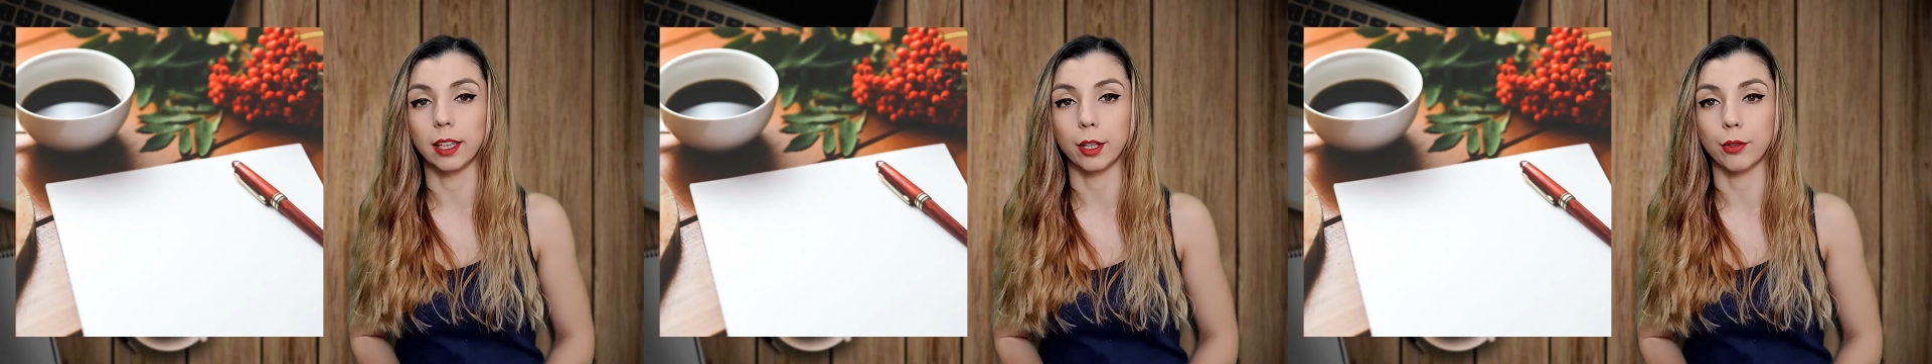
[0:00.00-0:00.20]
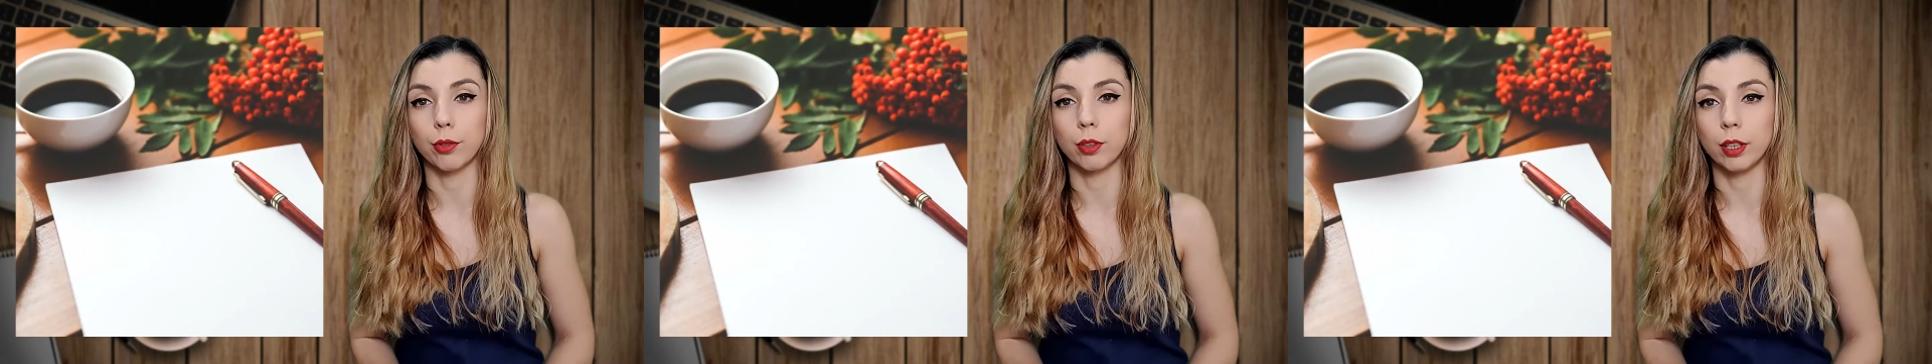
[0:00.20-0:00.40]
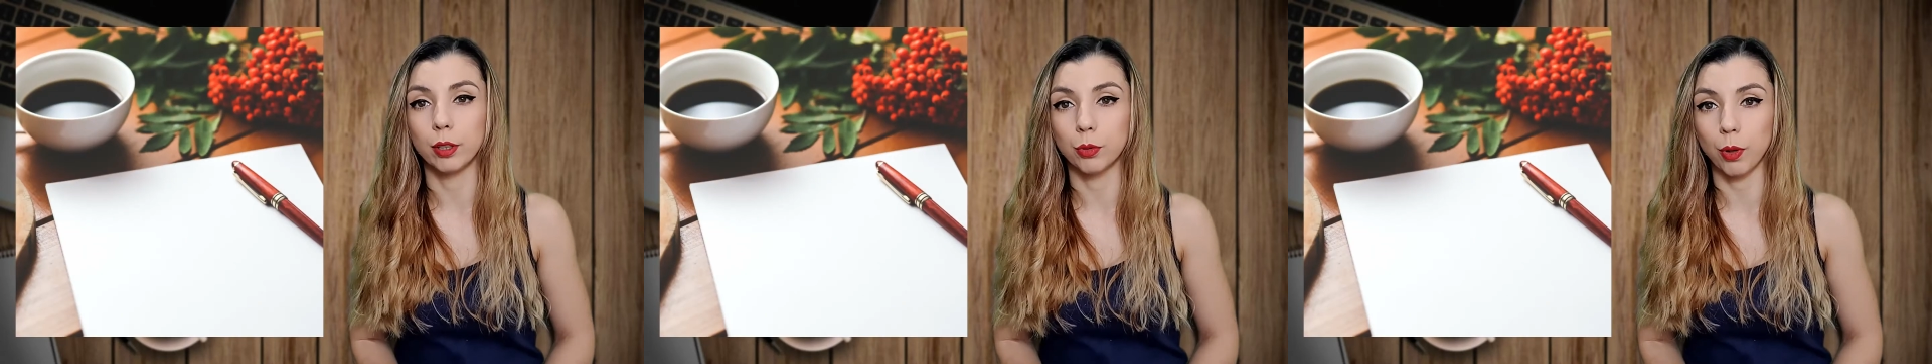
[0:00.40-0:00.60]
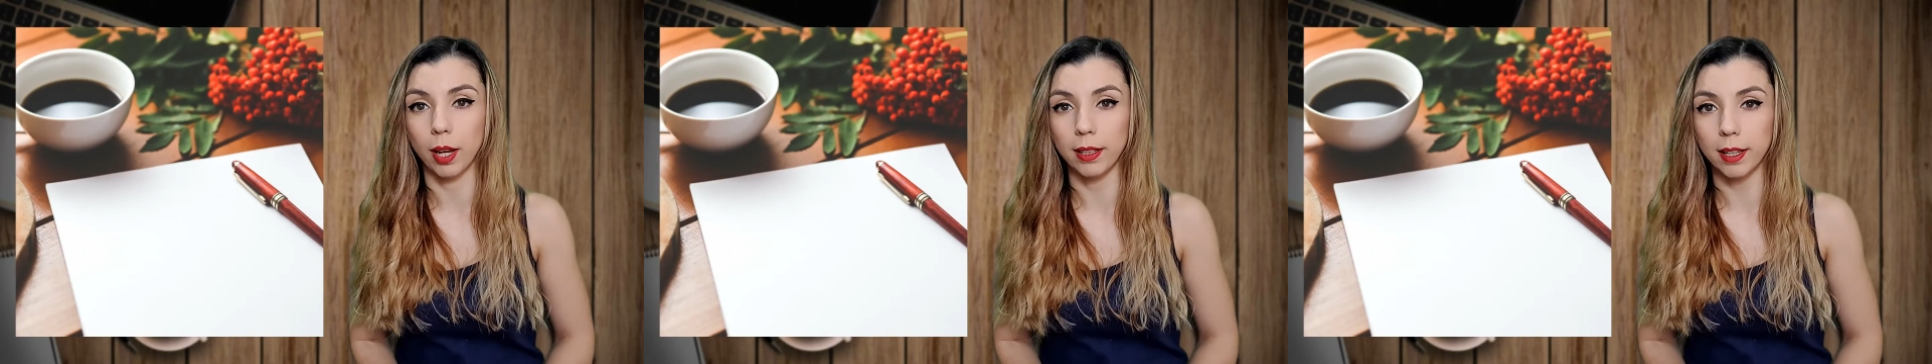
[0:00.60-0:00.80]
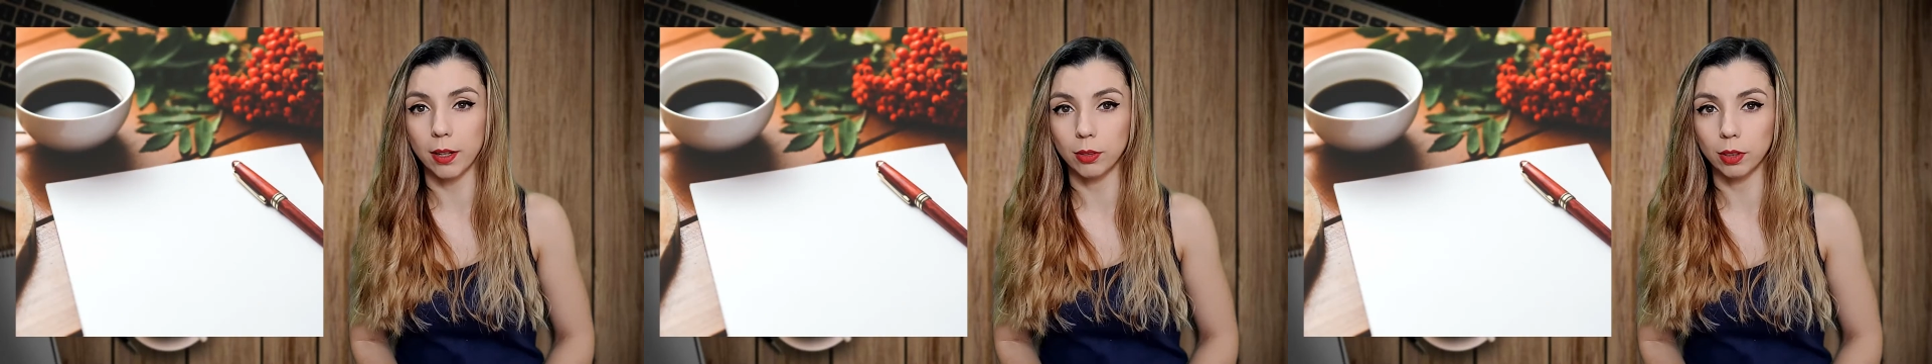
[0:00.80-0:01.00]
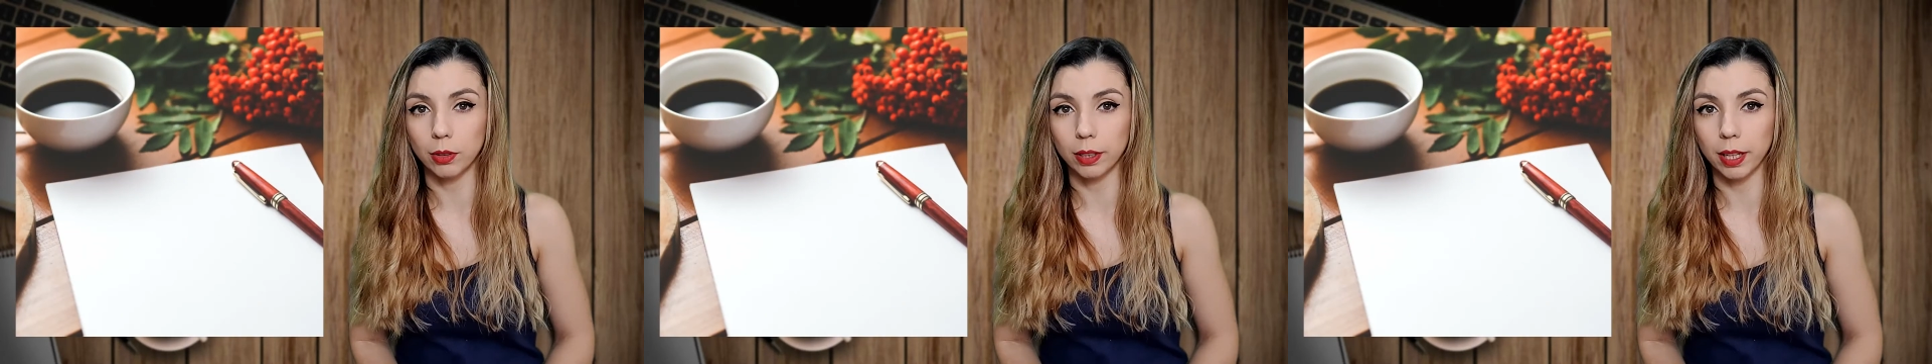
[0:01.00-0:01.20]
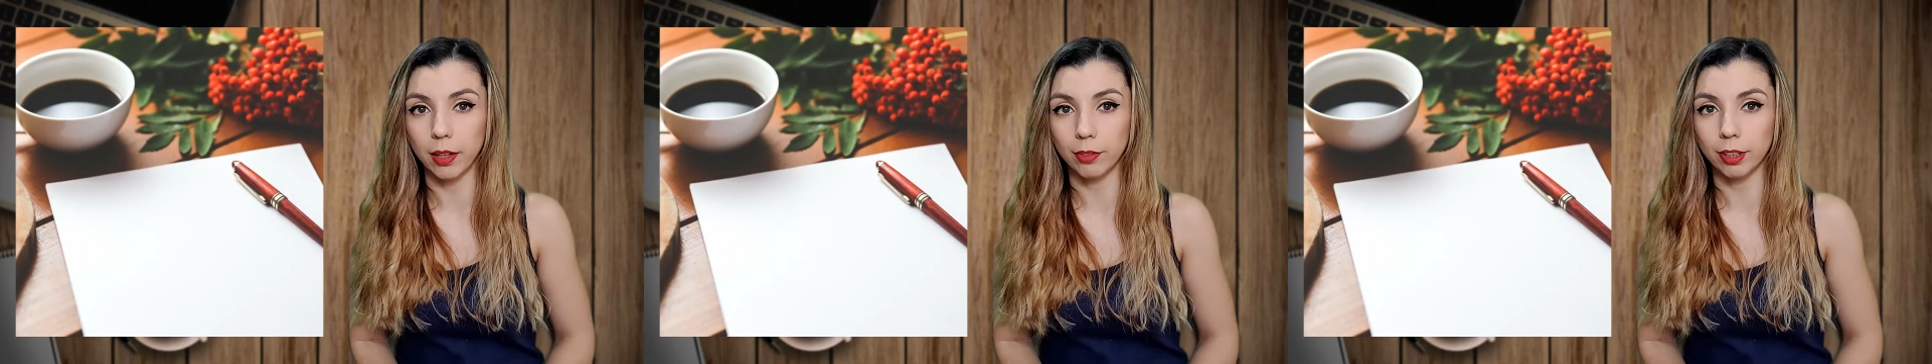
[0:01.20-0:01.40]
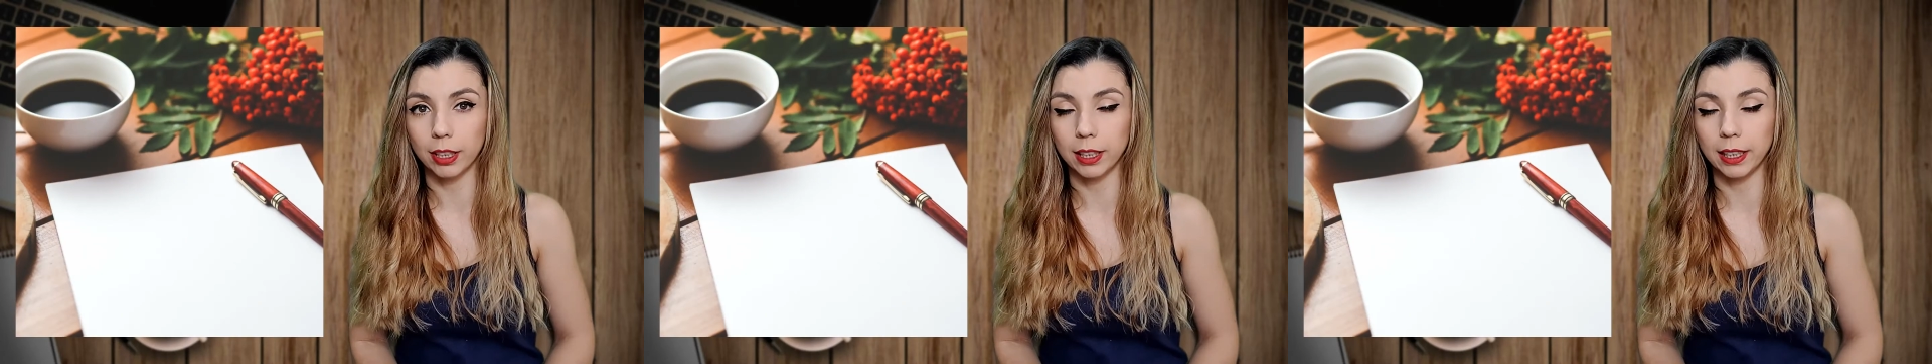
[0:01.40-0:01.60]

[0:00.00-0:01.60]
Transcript: carefully write down the recovery